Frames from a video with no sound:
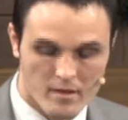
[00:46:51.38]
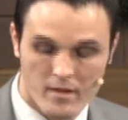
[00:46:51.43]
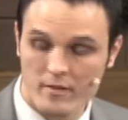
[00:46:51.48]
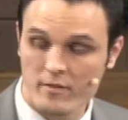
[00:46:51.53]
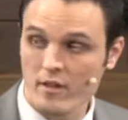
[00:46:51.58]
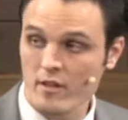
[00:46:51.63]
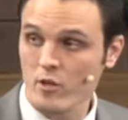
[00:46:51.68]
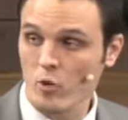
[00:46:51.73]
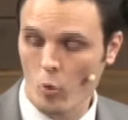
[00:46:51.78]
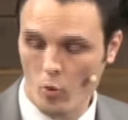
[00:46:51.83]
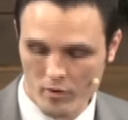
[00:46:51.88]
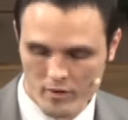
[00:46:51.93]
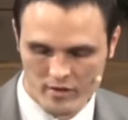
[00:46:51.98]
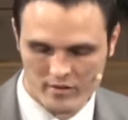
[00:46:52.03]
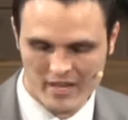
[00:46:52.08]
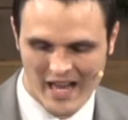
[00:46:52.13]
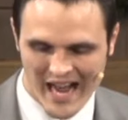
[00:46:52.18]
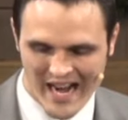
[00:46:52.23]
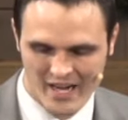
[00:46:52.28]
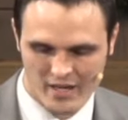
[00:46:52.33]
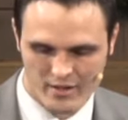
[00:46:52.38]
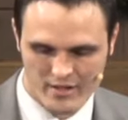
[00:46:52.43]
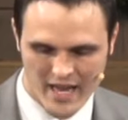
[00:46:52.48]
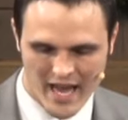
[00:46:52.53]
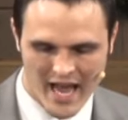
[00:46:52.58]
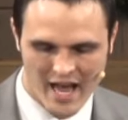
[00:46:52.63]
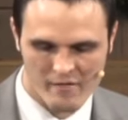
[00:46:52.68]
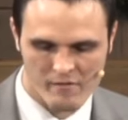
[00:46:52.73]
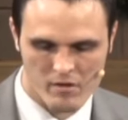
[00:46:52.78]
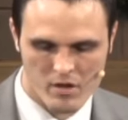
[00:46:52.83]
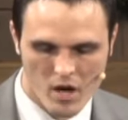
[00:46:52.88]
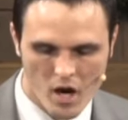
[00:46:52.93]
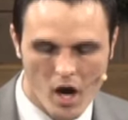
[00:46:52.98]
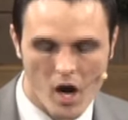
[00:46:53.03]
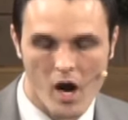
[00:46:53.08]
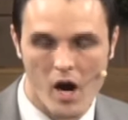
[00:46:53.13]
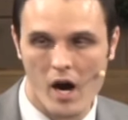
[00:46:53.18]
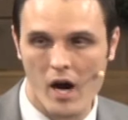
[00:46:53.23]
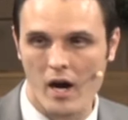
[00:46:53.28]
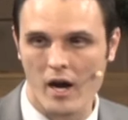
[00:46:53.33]
Is it your desire to have
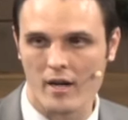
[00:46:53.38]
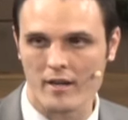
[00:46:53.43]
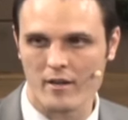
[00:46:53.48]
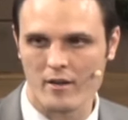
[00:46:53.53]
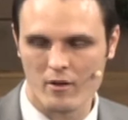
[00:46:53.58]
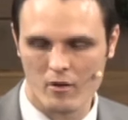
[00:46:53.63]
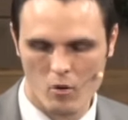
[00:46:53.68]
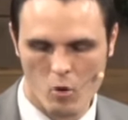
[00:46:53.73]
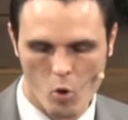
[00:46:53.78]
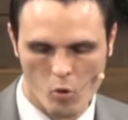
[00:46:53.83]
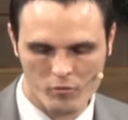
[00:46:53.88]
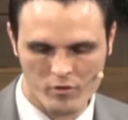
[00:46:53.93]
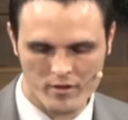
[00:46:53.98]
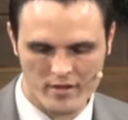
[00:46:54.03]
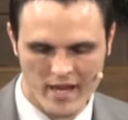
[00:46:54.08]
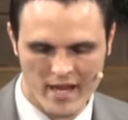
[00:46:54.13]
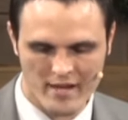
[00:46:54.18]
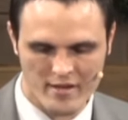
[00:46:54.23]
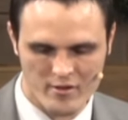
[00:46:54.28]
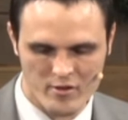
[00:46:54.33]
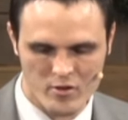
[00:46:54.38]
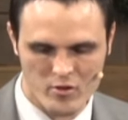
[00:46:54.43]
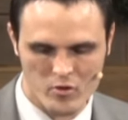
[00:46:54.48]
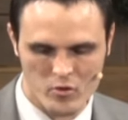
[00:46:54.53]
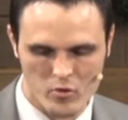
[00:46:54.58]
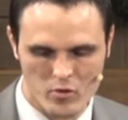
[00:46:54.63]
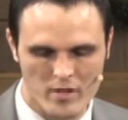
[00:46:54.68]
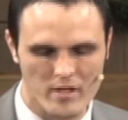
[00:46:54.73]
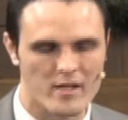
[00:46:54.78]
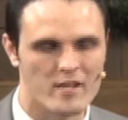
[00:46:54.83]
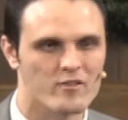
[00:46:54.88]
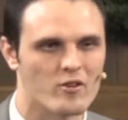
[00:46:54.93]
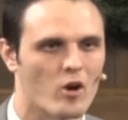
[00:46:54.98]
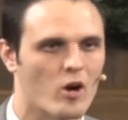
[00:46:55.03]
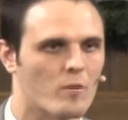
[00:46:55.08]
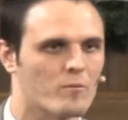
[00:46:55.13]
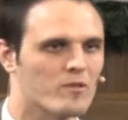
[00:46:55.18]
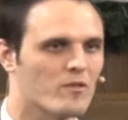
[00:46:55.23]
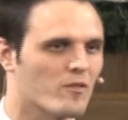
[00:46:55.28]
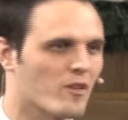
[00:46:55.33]
God overtake you in His
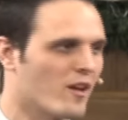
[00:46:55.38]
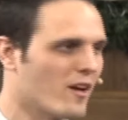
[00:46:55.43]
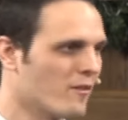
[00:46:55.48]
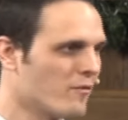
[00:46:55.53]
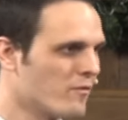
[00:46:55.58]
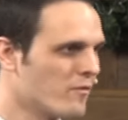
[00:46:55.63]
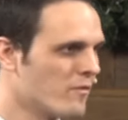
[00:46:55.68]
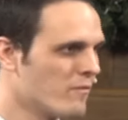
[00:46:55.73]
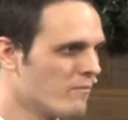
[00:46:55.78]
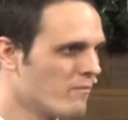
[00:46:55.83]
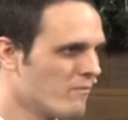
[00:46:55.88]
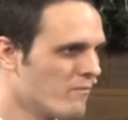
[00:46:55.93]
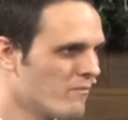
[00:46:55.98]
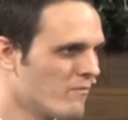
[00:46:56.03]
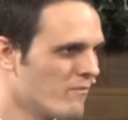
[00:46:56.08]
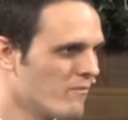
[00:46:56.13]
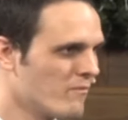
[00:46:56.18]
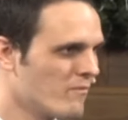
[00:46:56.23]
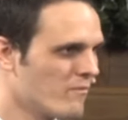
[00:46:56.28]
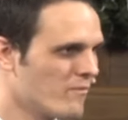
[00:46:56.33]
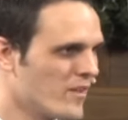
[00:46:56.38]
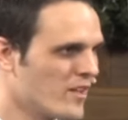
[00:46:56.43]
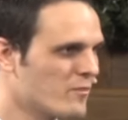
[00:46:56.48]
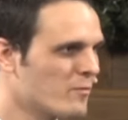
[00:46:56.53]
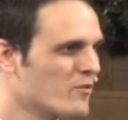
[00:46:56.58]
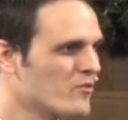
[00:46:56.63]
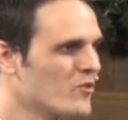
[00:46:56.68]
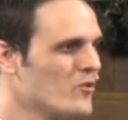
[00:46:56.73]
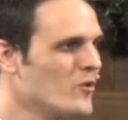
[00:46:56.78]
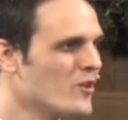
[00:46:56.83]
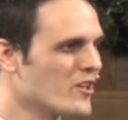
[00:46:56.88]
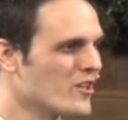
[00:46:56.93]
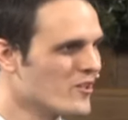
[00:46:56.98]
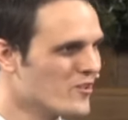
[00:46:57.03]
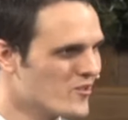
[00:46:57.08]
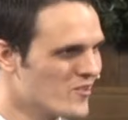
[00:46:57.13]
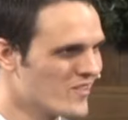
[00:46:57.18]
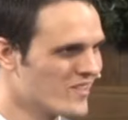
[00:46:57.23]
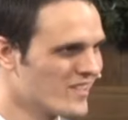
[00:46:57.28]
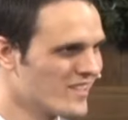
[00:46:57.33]
arms of love? He's pursuing
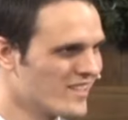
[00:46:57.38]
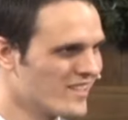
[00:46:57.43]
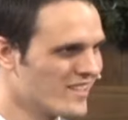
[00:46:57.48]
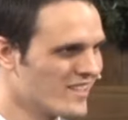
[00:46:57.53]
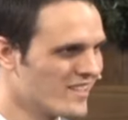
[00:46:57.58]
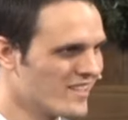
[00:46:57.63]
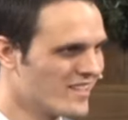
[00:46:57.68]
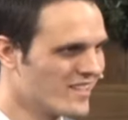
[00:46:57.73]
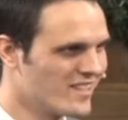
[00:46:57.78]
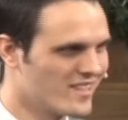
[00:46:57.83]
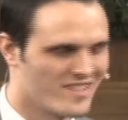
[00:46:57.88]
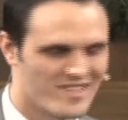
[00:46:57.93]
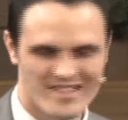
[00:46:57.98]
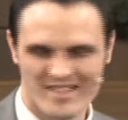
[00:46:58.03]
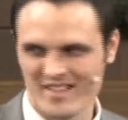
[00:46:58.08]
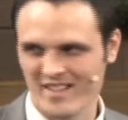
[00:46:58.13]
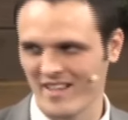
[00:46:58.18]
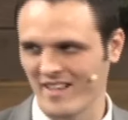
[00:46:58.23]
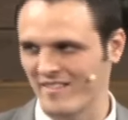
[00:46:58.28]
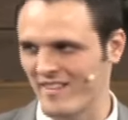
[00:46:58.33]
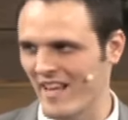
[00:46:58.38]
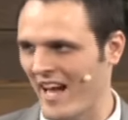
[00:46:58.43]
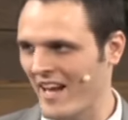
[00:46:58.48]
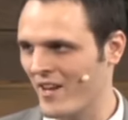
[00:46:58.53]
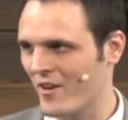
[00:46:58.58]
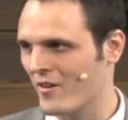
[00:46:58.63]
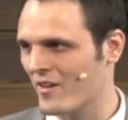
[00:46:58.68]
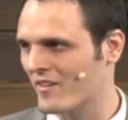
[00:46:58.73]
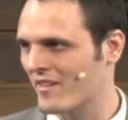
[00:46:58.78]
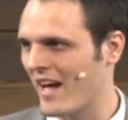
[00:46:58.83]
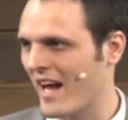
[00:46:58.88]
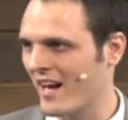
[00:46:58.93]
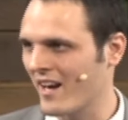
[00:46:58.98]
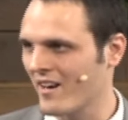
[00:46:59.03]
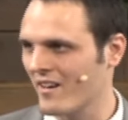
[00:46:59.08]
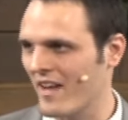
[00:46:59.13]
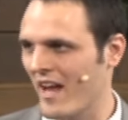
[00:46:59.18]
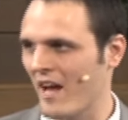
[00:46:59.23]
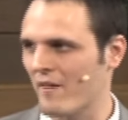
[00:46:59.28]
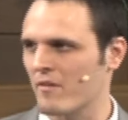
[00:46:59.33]
you. Is that your
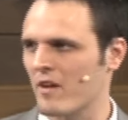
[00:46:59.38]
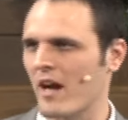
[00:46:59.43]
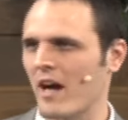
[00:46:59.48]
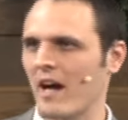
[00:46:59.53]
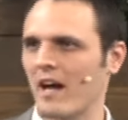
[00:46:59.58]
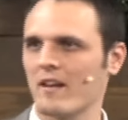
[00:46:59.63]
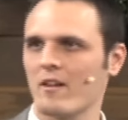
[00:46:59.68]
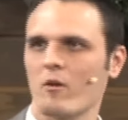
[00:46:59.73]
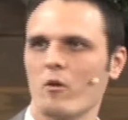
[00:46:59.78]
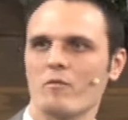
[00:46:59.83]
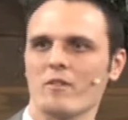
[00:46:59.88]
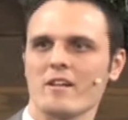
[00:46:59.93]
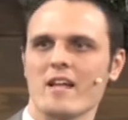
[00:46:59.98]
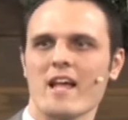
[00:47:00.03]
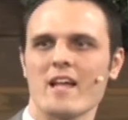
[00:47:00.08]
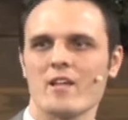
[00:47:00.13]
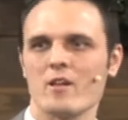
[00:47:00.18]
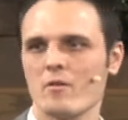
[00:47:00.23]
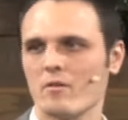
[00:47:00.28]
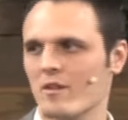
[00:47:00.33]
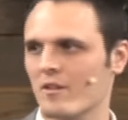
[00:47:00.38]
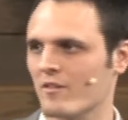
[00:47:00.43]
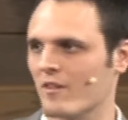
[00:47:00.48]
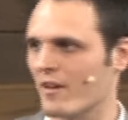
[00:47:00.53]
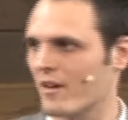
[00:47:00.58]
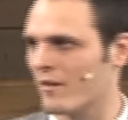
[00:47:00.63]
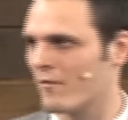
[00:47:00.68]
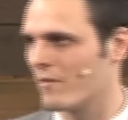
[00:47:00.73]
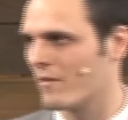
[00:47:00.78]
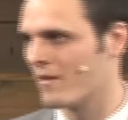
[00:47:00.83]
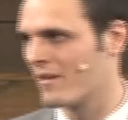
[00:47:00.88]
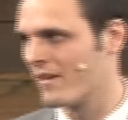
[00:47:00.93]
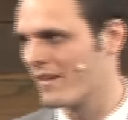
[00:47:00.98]
desire to have God to overtake you in his love?